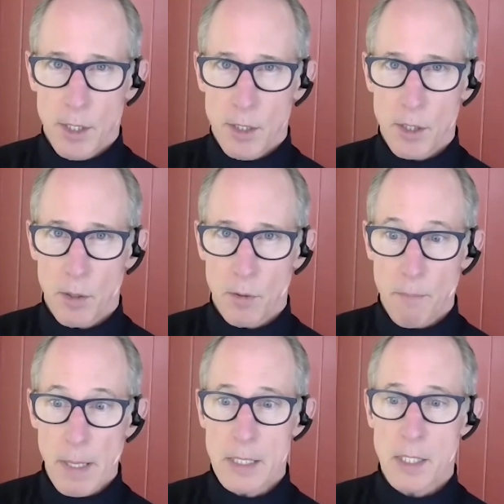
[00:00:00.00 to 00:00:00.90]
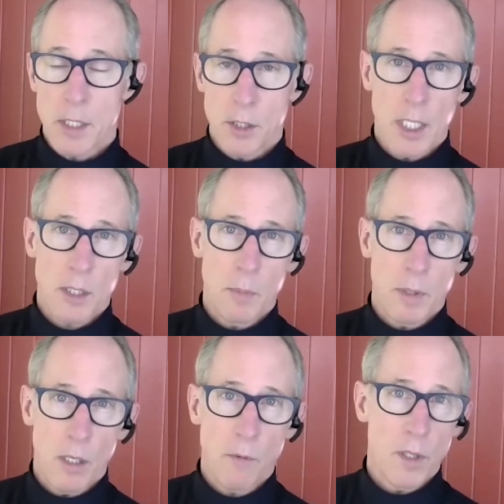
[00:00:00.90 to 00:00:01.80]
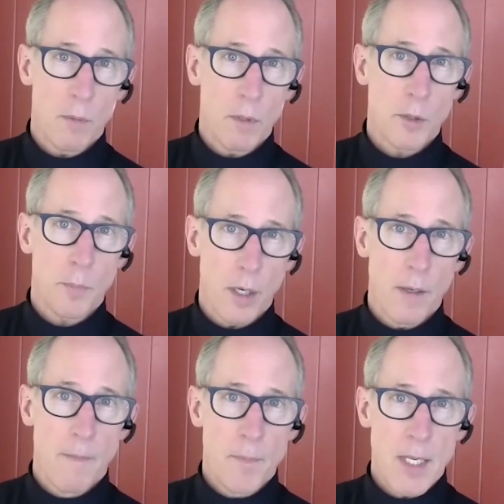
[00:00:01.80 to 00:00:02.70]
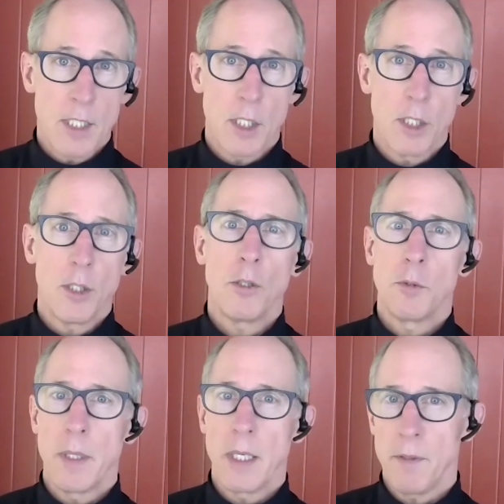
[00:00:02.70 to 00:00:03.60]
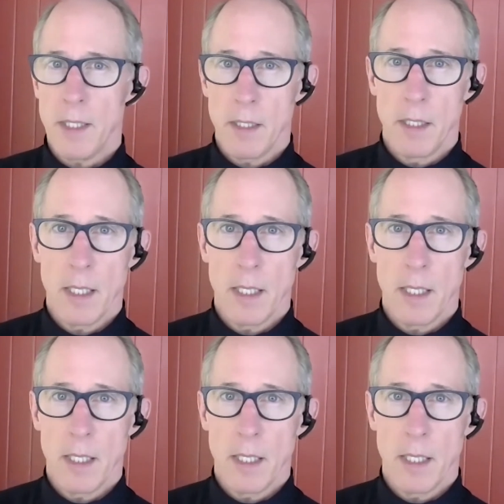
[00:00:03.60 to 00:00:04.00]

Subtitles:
So the basis adjustment, though, for the most part, is a huge benefit.